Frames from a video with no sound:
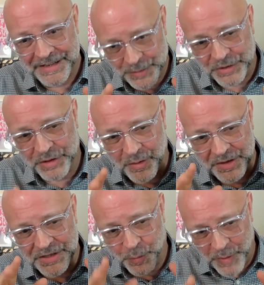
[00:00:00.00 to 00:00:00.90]
it's also
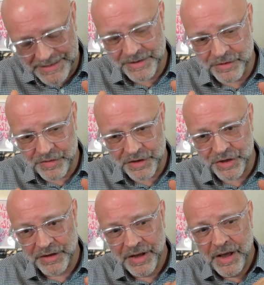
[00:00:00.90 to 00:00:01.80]
it's the Western
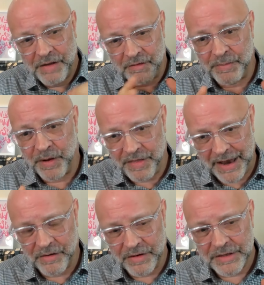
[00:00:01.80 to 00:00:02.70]
tradition from
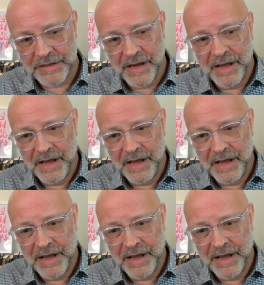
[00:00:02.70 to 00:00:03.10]
Pythagoras,